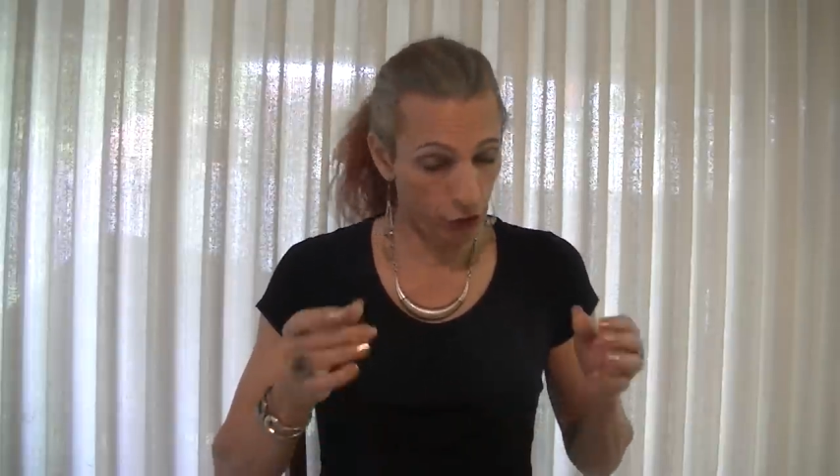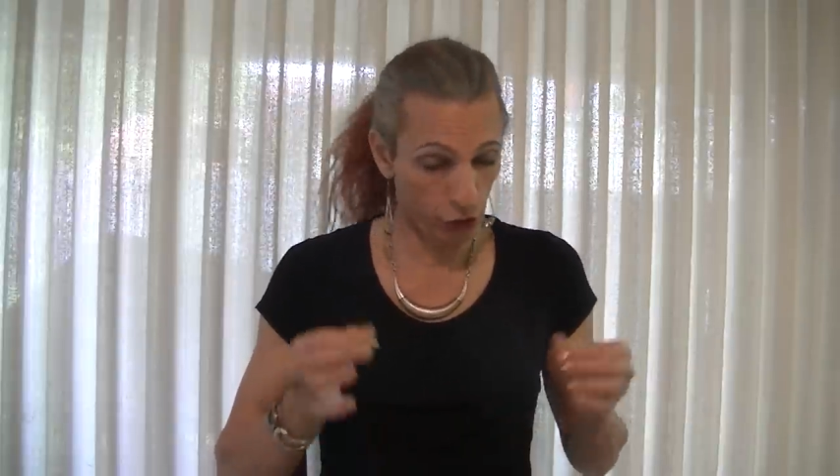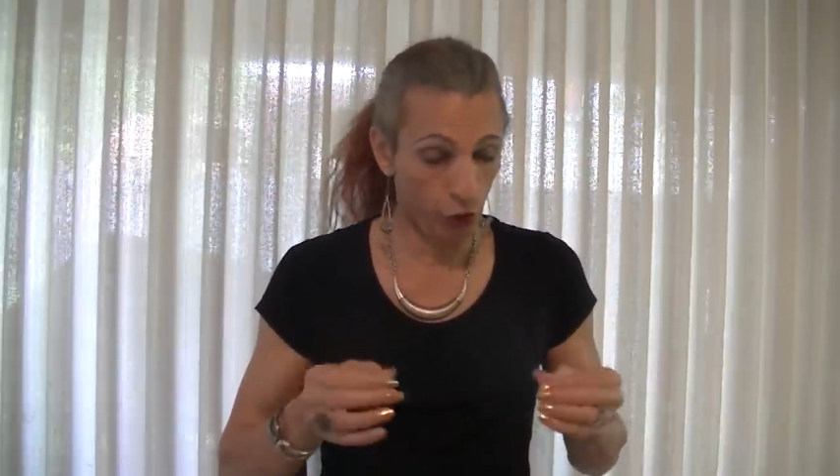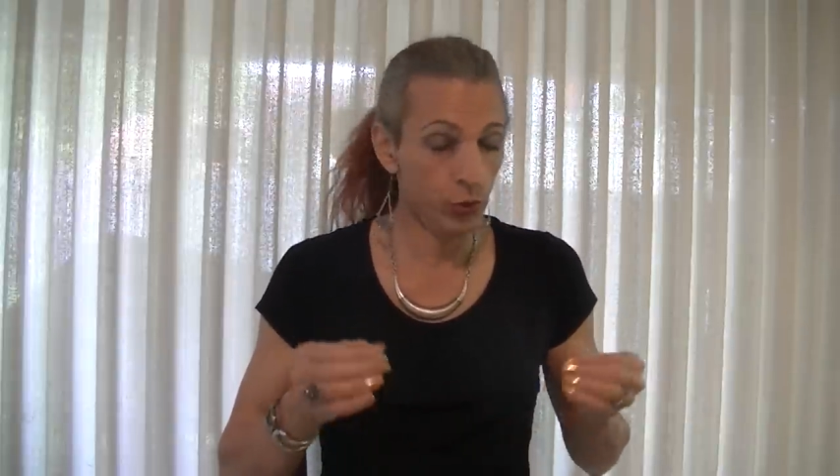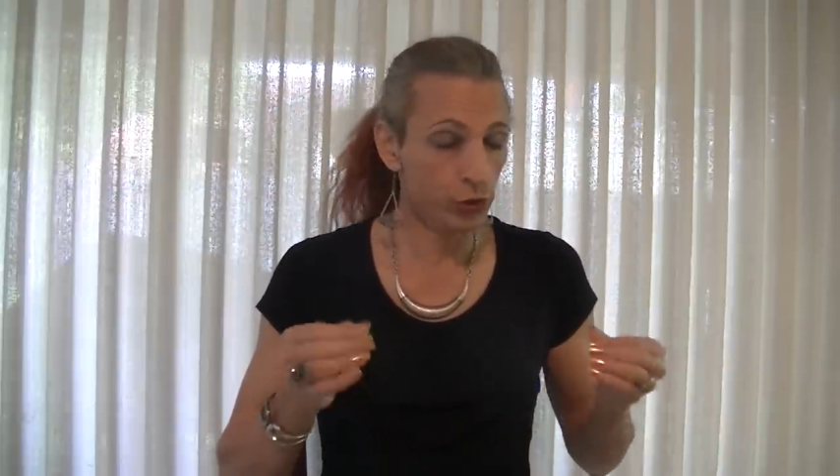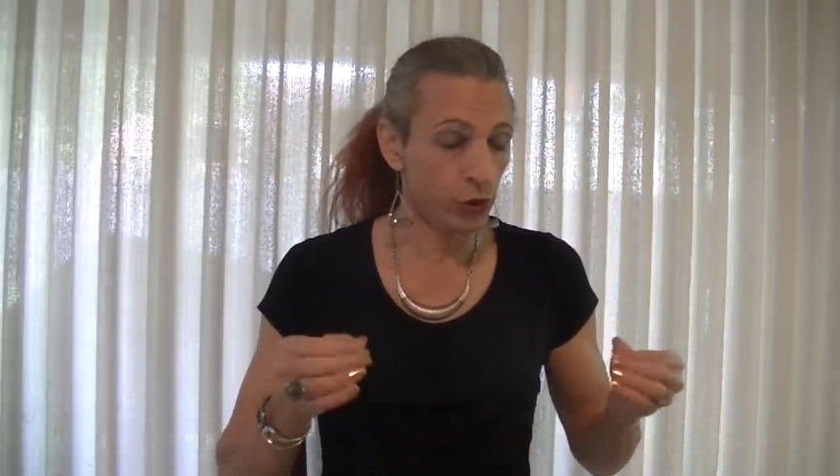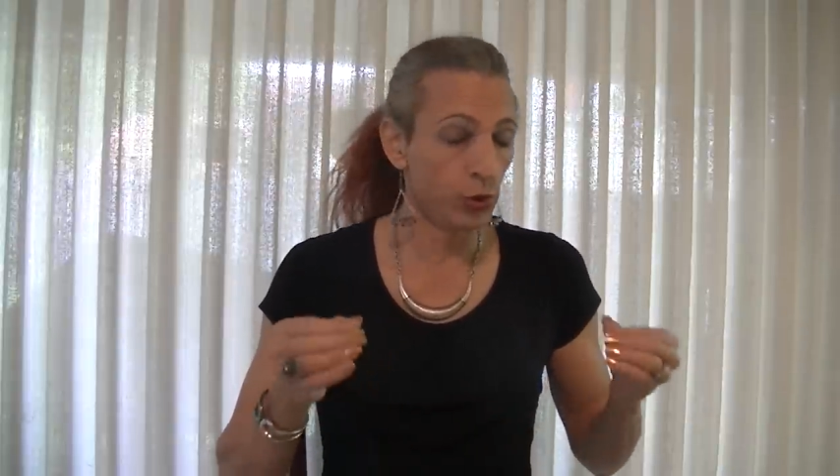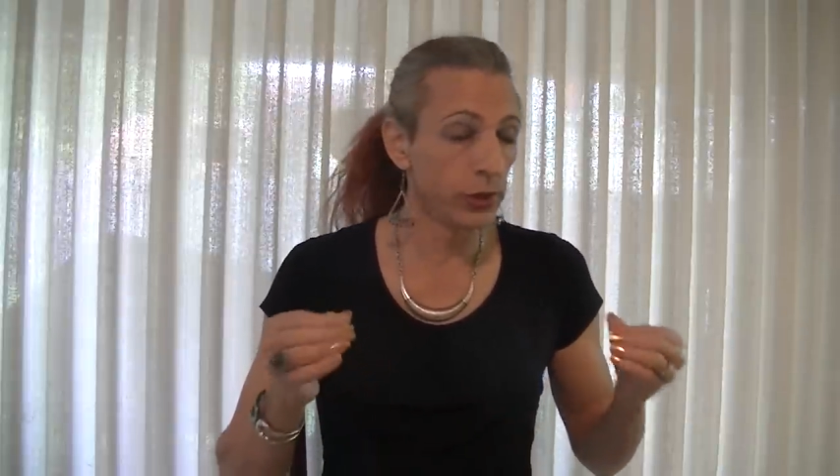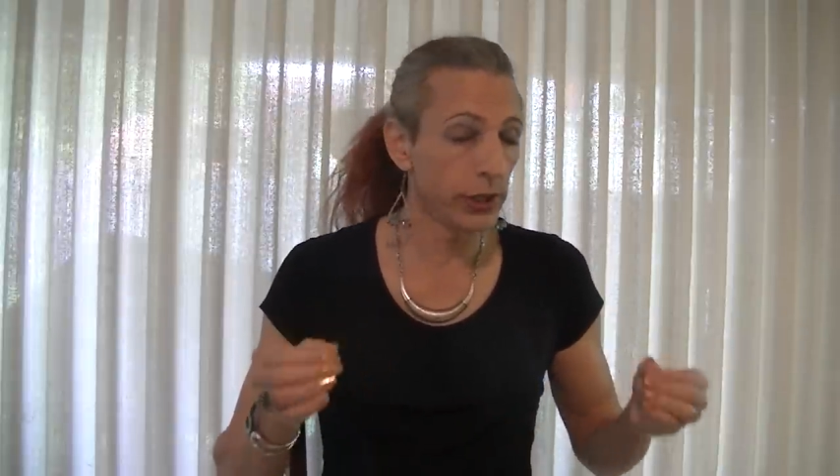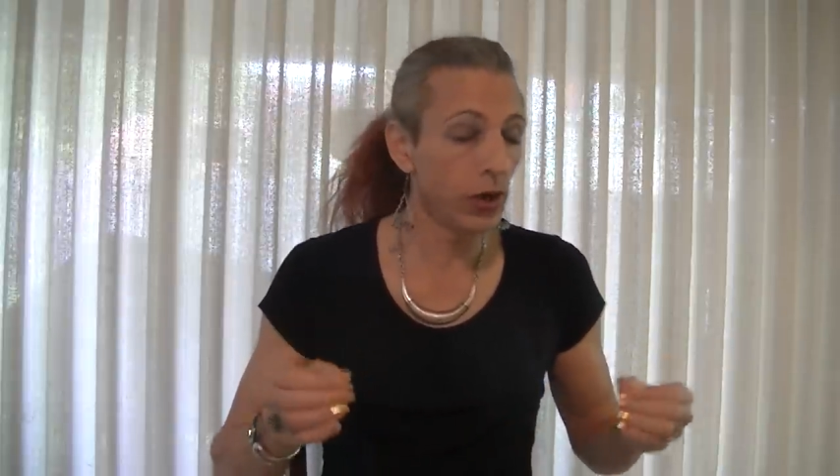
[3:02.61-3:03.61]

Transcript: you truly